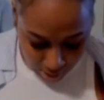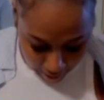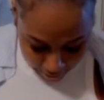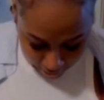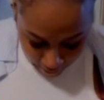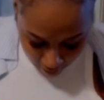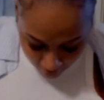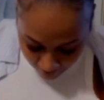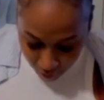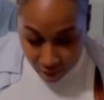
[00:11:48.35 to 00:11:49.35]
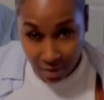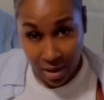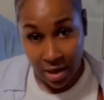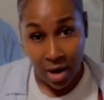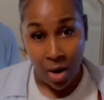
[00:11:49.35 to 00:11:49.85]
Instead of
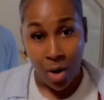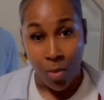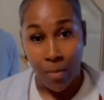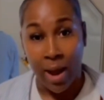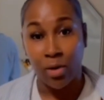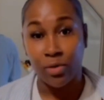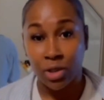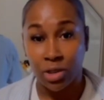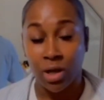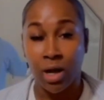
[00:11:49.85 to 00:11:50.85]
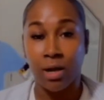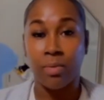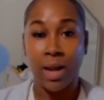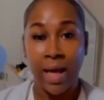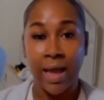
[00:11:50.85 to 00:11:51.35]
wearing my original
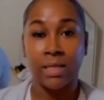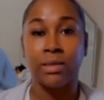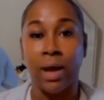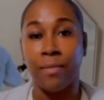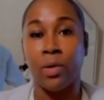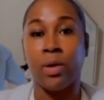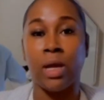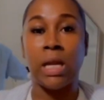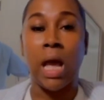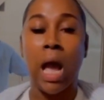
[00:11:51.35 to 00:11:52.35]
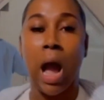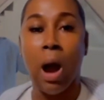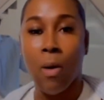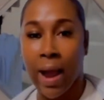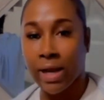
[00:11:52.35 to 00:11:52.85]
pants, I'm wearing a
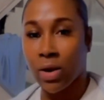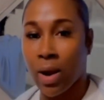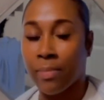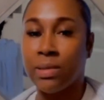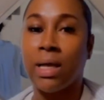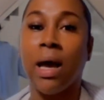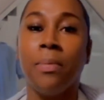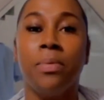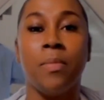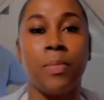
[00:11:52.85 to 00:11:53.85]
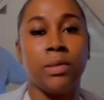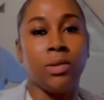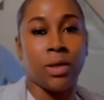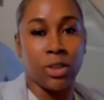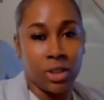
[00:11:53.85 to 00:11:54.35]
white crop top,
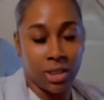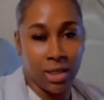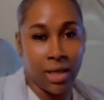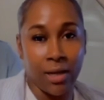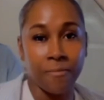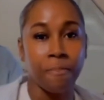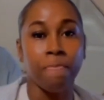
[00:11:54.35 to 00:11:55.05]
tuck sheeting.